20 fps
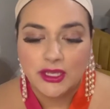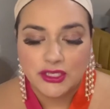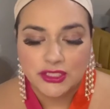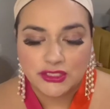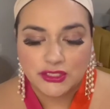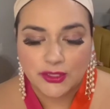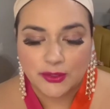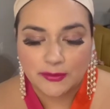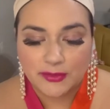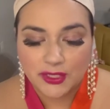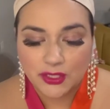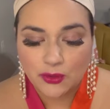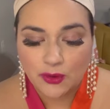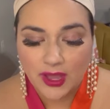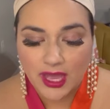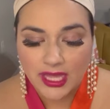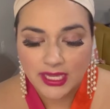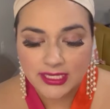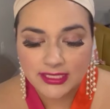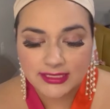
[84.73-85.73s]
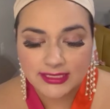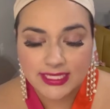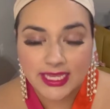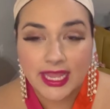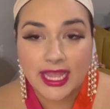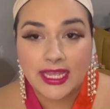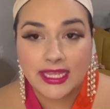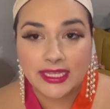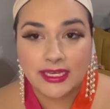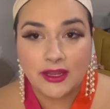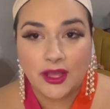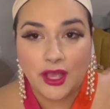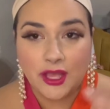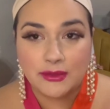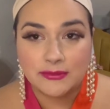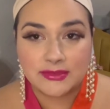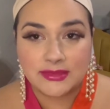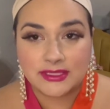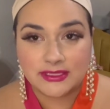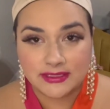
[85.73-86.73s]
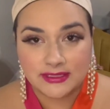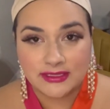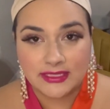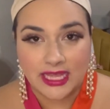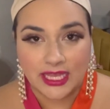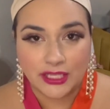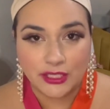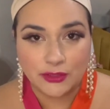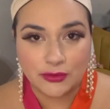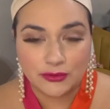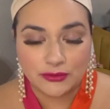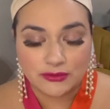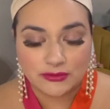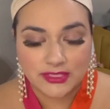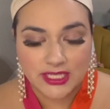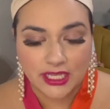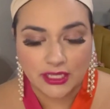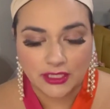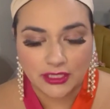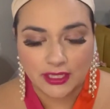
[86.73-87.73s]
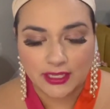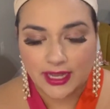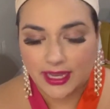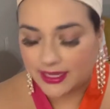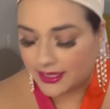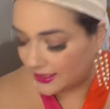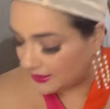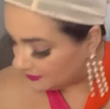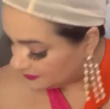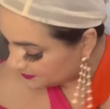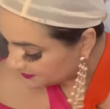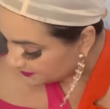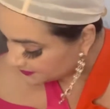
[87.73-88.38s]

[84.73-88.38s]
So I'm gonna go ahead and let you take a look at it.